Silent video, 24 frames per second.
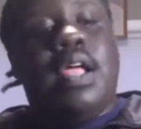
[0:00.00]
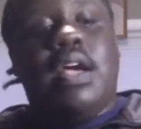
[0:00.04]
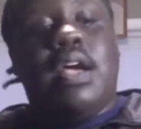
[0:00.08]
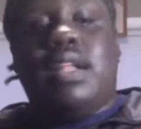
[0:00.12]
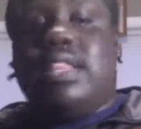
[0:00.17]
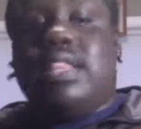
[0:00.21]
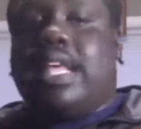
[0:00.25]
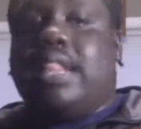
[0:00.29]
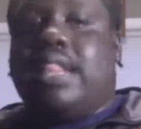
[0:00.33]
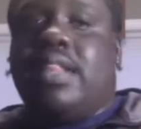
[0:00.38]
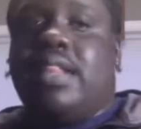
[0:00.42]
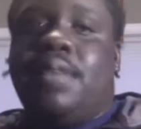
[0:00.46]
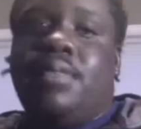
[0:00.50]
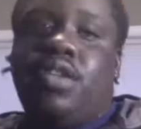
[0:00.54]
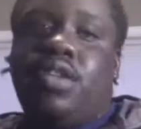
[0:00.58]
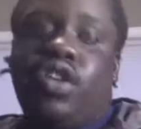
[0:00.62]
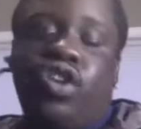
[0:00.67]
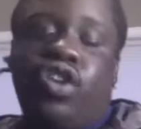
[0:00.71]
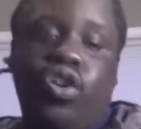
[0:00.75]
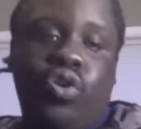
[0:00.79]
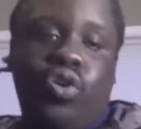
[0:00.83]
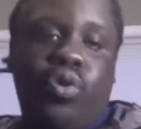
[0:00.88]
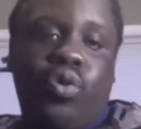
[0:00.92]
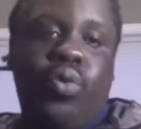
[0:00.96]
That's up to
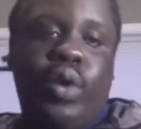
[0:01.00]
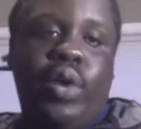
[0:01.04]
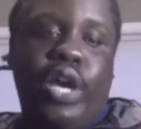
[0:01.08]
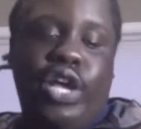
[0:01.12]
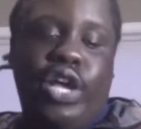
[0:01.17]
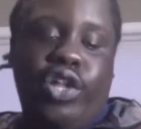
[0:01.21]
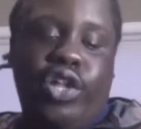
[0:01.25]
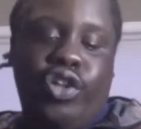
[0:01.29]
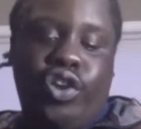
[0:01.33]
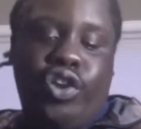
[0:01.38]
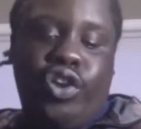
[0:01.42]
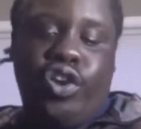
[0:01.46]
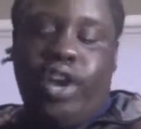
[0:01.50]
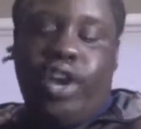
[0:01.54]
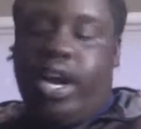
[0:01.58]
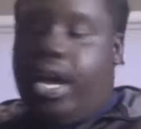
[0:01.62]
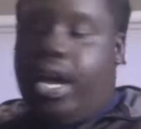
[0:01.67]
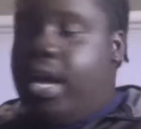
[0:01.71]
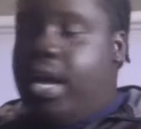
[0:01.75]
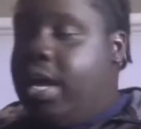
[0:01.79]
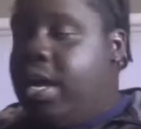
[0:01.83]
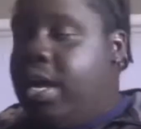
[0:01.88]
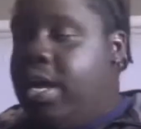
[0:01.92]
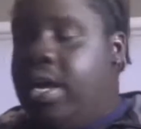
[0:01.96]
you and
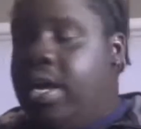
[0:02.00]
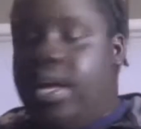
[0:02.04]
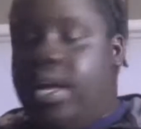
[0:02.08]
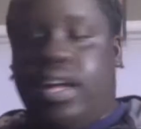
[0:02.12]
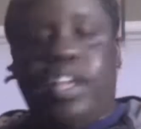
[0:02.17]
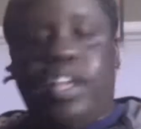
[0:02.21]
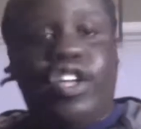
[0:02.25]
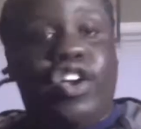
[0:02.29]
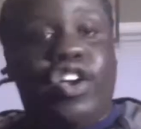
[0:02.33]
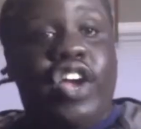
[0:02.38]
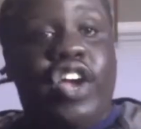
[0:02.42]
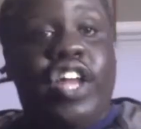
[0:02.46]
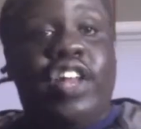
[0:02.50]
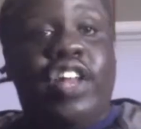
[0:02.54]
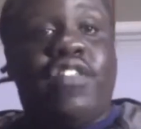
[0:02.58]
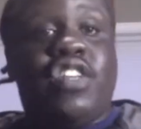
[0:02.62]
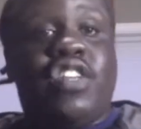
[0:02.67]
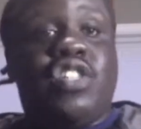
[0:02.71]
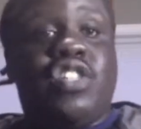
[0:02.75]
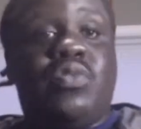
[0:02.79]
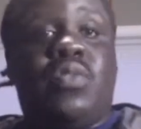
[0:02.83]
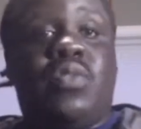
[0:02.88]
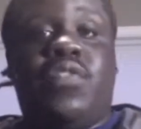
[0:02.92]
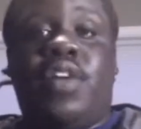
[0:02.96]
your
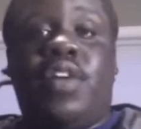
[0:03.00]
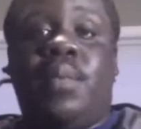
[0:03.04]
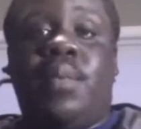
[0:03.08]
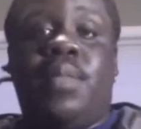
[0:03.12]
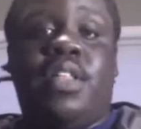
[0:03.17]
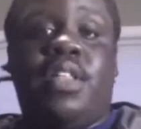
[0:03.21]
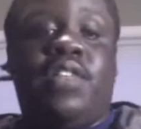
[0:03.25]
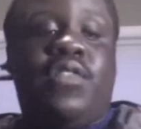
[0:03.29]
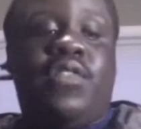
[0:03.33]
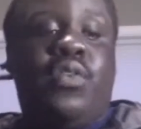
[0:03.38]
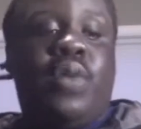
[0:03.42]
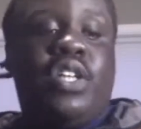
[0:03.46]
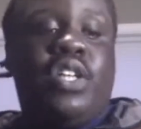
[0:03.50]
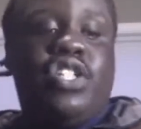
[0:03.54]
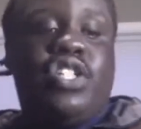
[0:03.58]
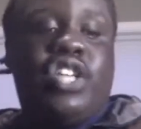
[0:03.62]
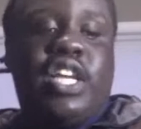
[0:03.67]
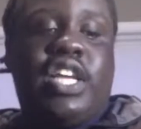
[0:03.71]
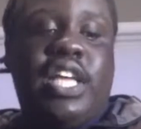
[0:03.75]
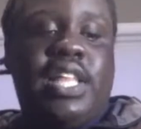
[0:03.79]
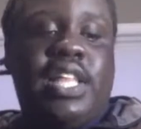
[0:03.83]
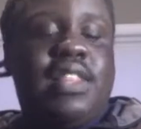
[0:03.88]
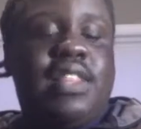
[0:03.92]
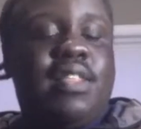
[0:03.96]
individual families if you want your
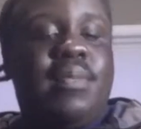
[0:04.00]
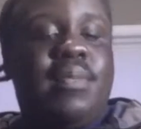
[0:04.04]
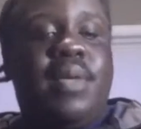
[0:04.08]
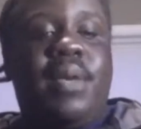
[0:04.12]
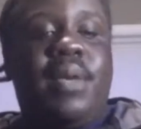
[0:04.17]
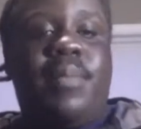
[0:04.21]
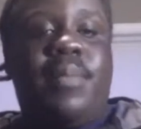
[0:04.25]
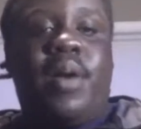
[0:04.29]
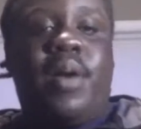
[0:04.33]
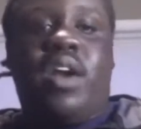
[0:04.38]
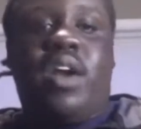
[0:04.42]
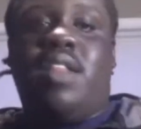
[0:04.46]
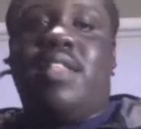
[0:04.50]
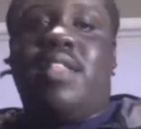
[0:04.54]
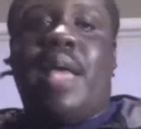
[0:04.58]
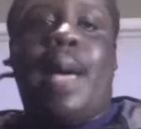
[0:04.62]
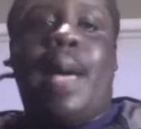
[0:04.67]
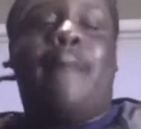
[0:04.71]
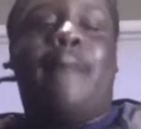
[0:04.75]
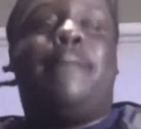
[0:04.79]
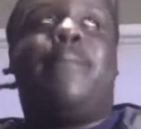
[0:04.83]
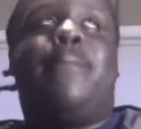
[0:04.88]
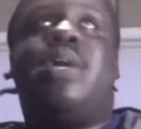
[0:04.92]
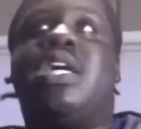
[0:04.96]
kids to be a part of
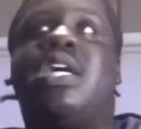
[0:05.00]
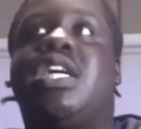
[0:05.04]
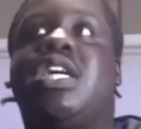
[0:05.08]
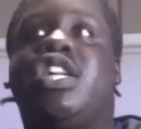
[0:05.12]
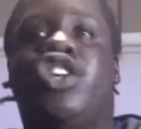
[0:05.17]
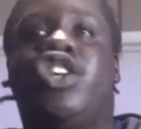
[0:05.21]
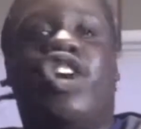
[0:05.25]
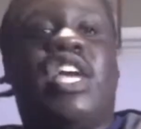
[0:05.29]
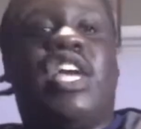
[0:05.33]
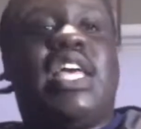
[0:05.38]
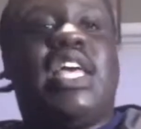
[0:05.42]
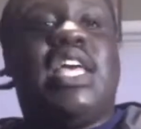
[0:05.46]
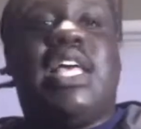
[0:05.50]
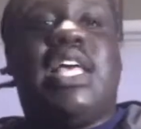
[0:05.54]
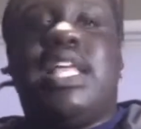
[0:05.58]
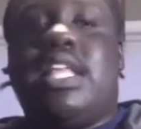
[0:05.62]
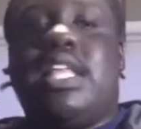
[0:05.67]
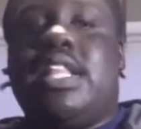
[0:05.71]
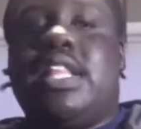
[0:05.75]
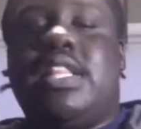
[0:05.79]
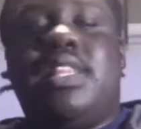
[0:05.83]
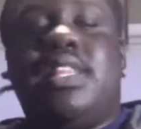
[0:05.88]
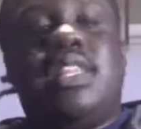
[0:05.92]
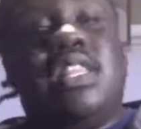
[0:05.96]
that. But your
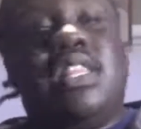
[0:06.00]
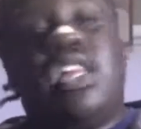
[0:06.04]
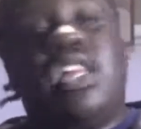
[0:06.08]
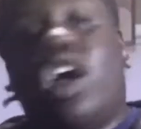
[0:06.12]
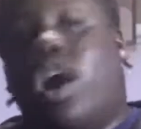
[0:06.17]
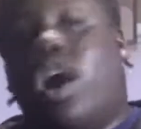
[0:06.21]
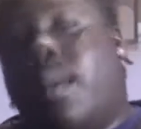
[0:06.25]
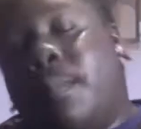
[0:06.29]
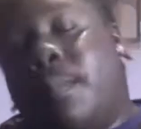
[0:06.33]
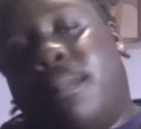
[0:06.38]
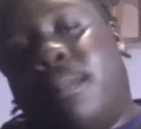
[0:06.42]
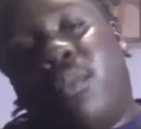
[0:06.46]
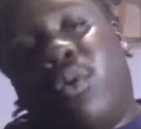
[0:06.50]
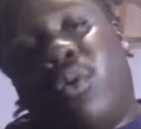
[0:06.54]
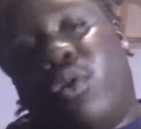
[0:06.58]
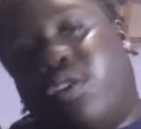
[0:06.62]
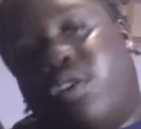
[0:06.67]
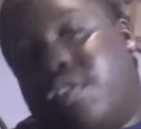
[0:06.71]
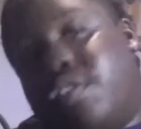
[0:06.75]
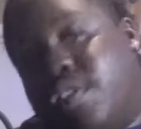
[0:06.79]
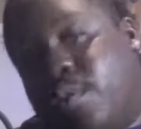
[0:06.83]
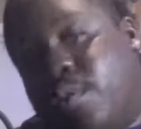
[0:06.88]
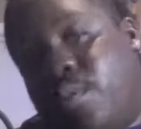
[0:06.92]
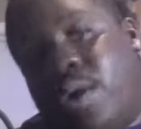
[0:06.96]
kids are more
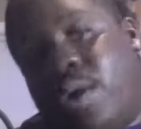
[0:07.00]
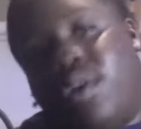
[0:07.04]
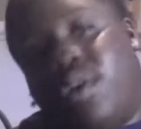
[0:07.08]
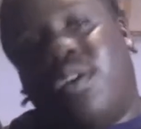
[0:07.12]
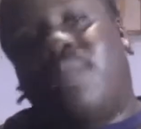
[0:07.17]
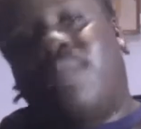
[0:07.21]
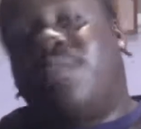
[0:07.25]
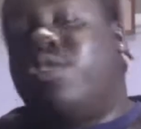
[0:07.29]
than welcome.